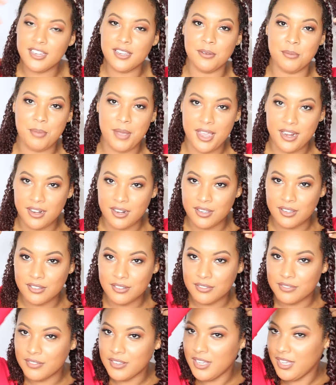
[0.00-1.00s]

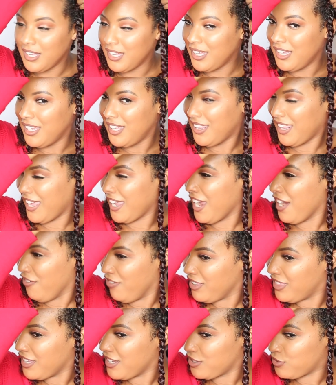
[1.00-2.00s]
competitive. Like,
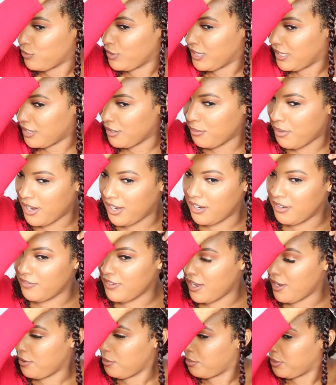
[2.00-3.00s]
everything is really competitive
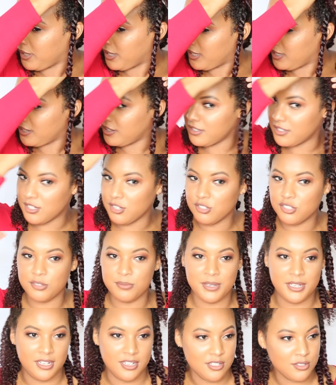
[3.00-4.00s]
now, but social
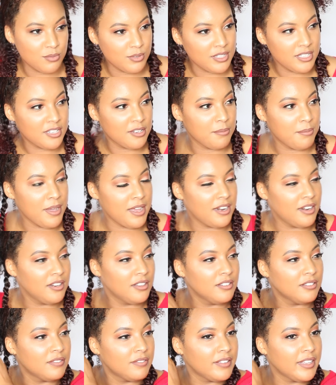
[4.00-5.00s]
media is really
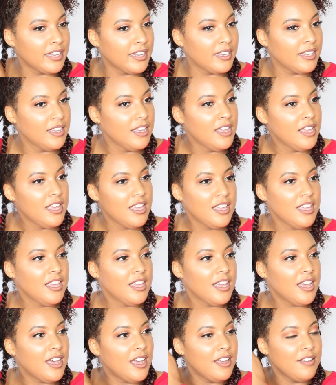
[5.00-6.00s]
competitive. Like,
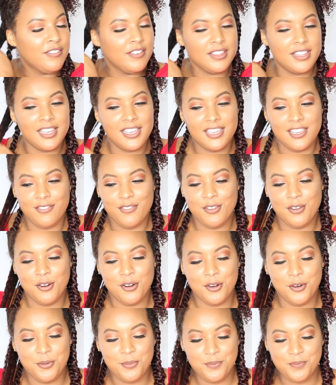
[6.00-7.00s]
I feel like if
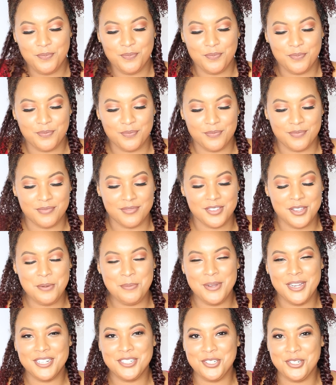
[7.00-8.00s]
your
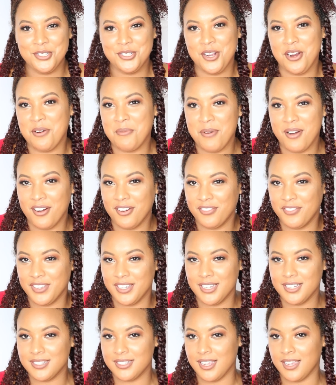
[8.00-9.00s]
pictures aren't
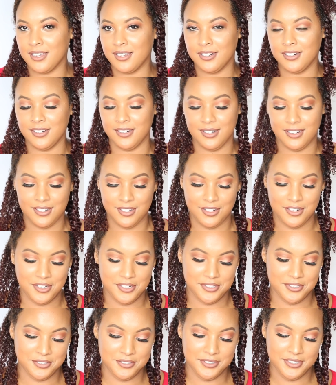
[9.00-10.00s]
perfect and, you
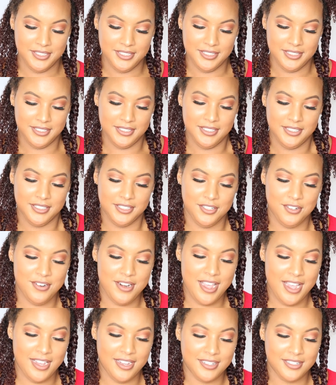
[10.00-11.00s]
know, you're
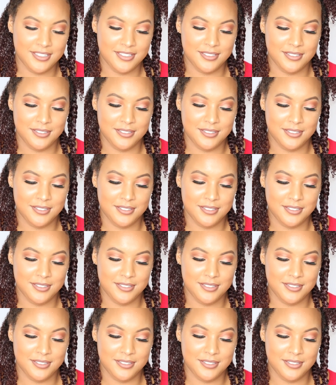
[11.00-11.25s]
not